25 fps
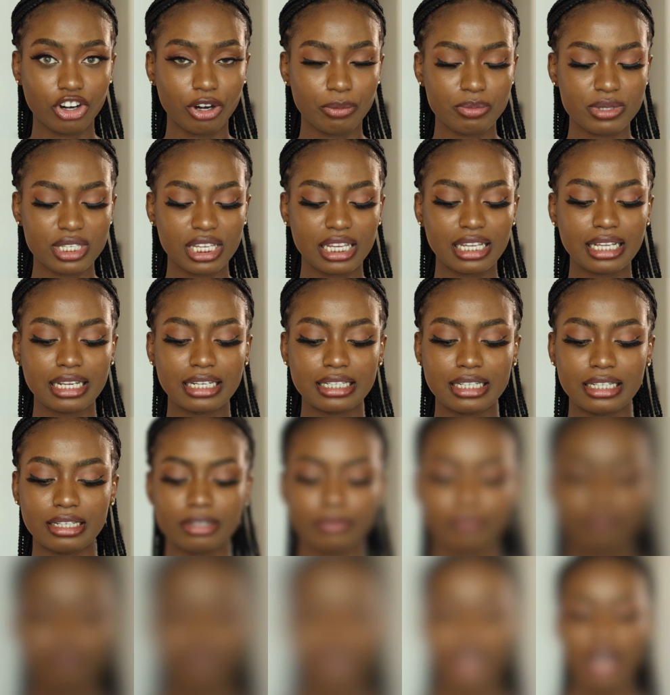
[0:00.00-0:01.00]
crispy
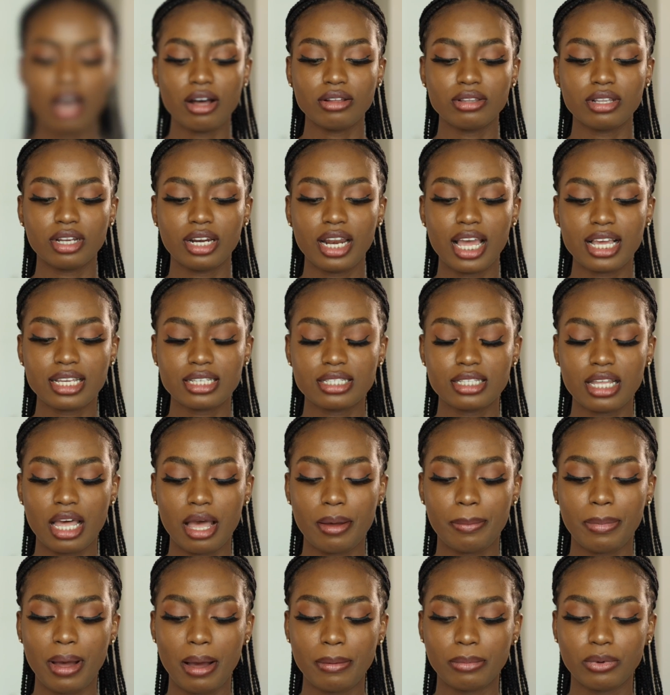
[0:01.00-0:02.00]
clean. Now the next
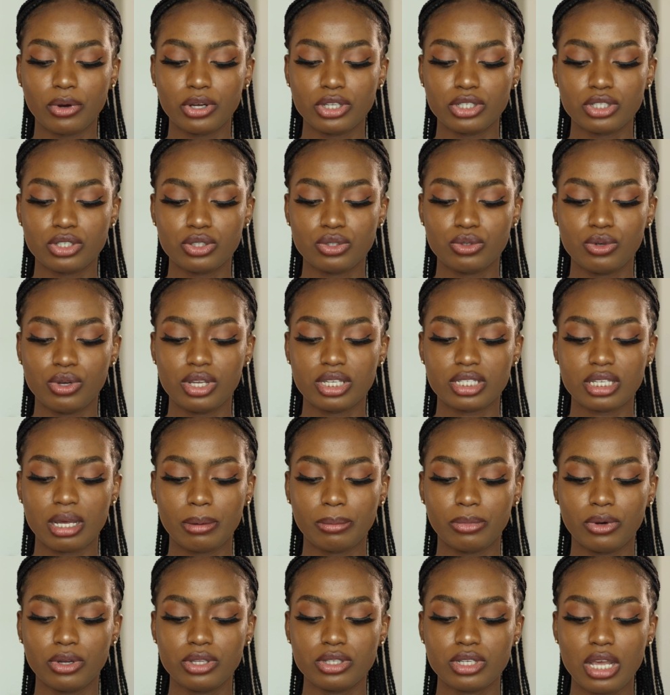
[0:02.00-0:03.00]
step I'm going to do is
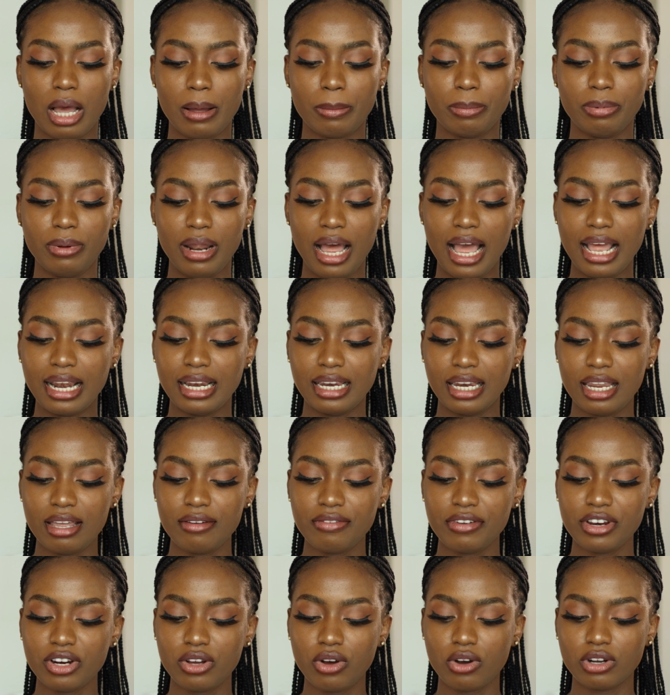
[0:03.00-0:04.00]
I'm going to apply
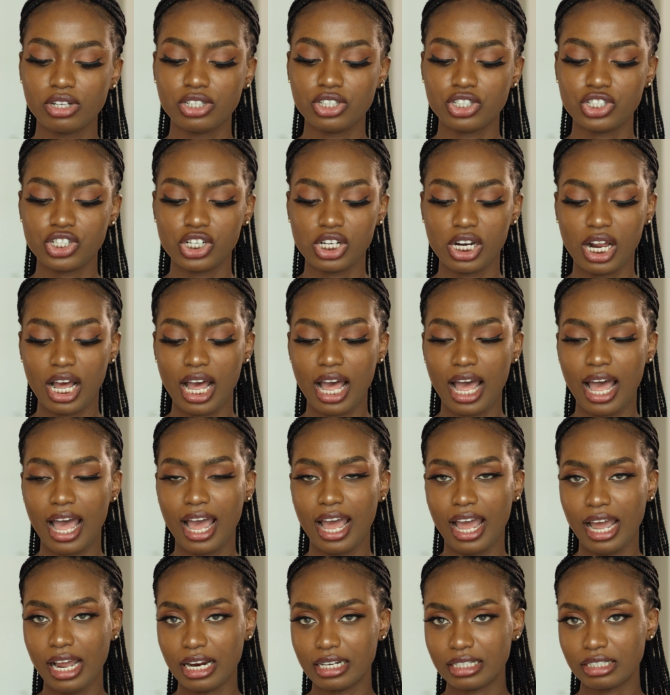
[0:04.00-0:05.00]
leave-in conditioner
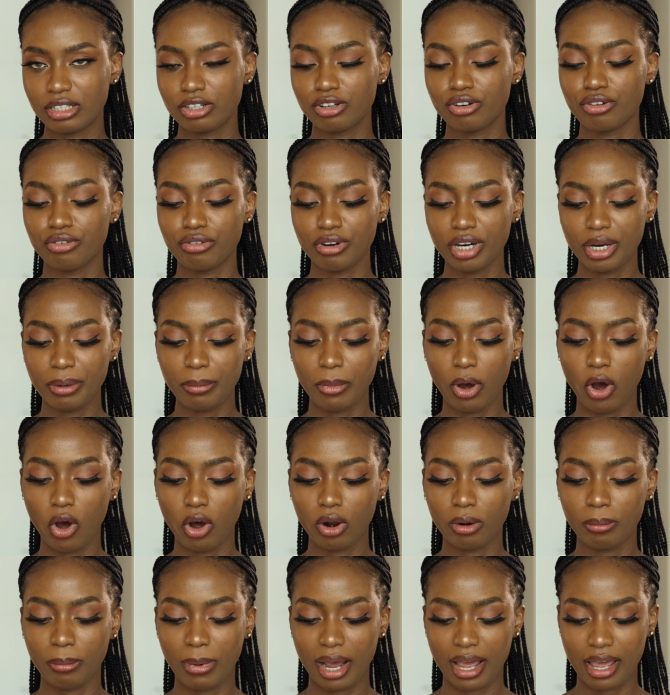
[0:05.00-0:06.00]
and cream
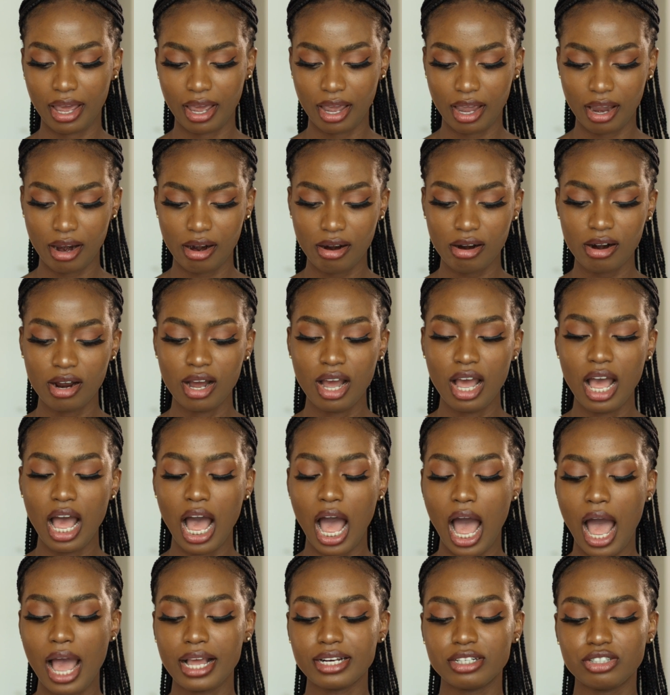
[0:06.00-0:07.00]
on my hair.
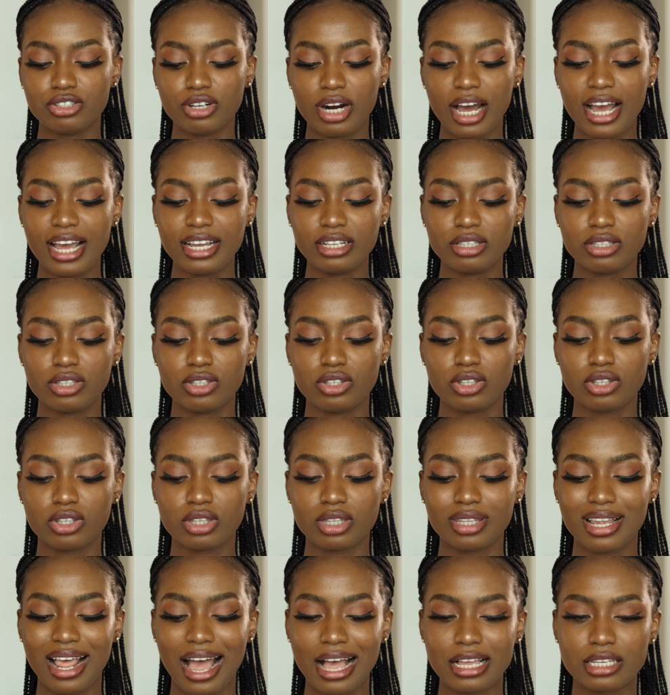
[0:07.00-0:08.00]
I try
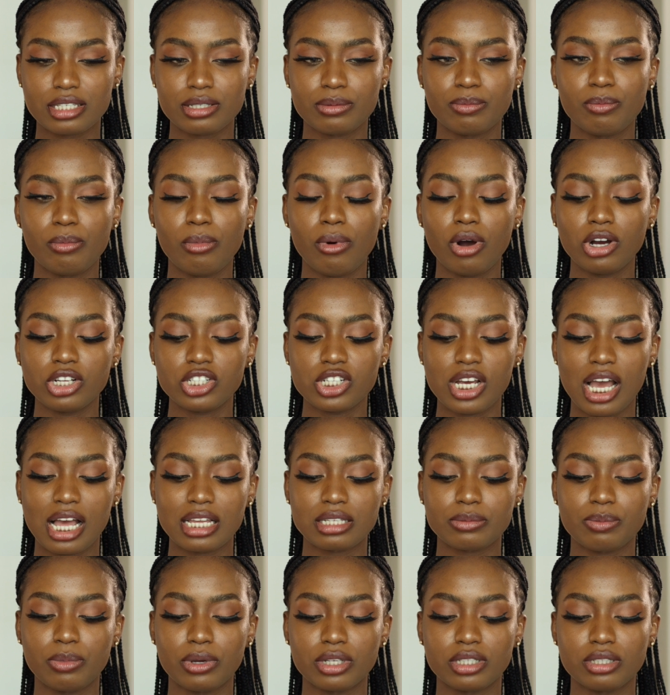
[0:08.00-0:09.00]
as much
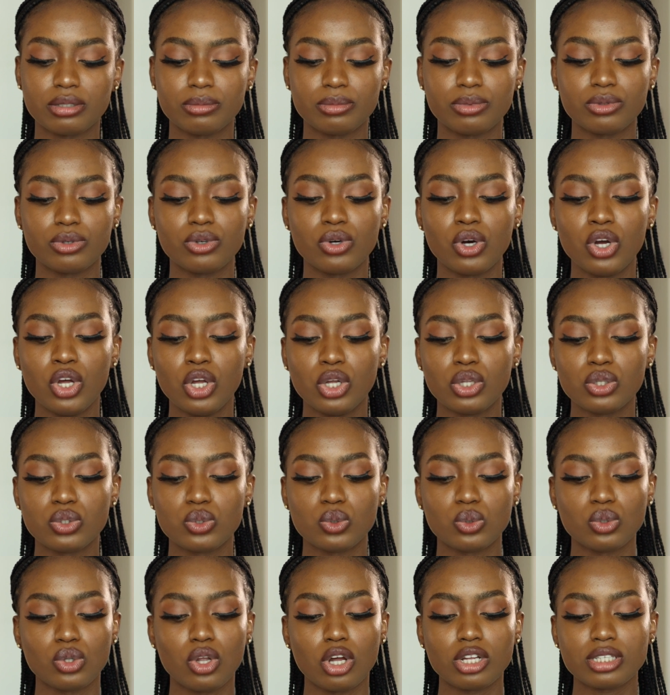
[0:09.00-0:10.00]
as possible
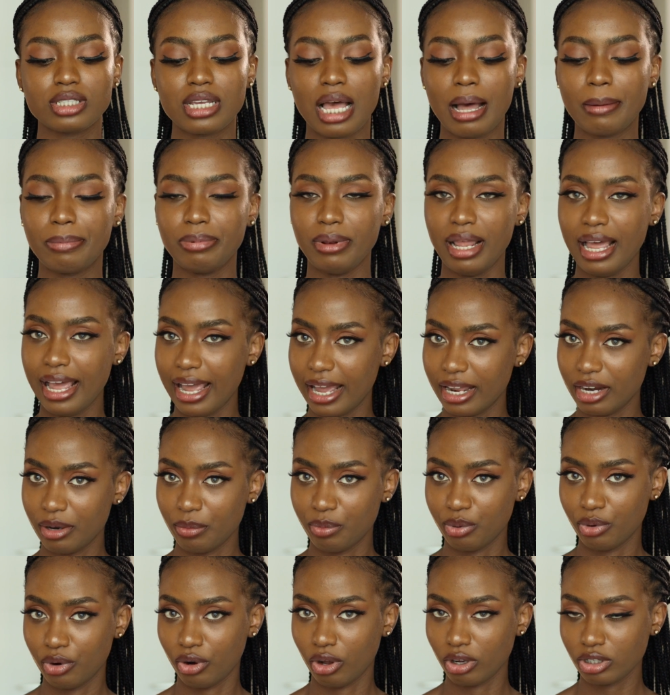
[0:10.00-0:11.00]
to not apply any
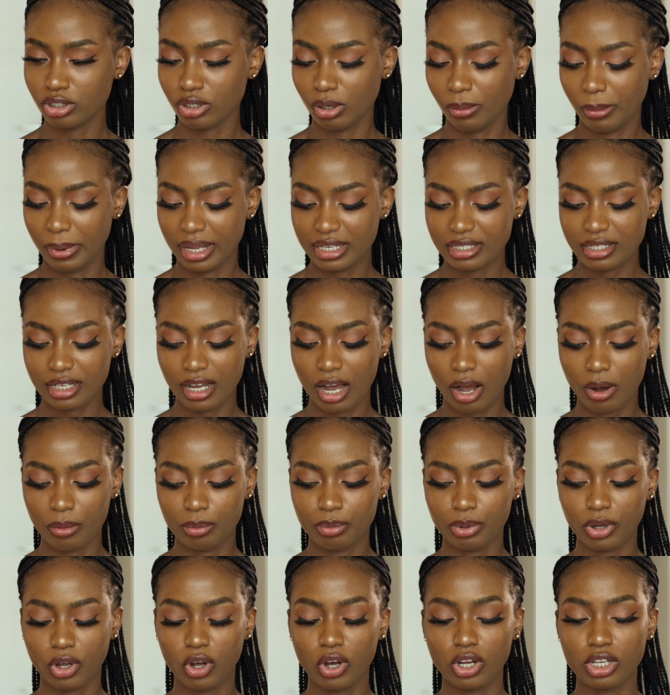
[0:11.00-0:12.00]
product on my
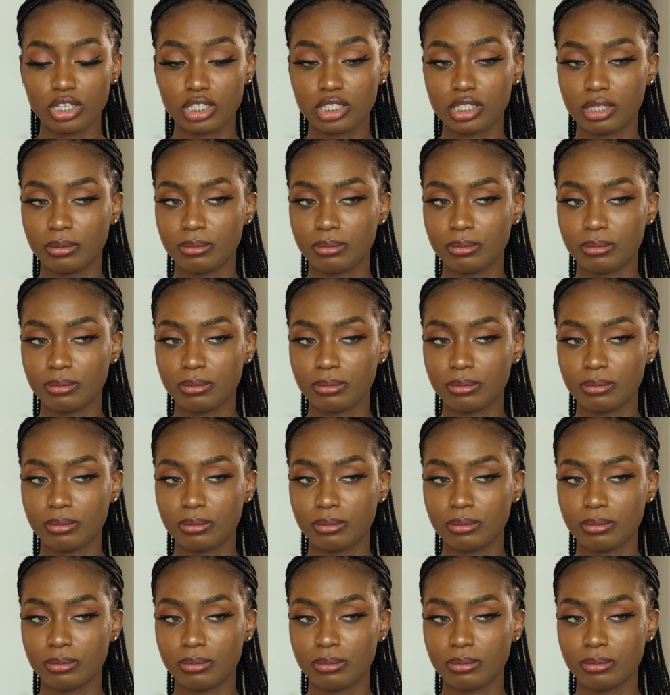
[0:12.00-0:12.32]
scalp, because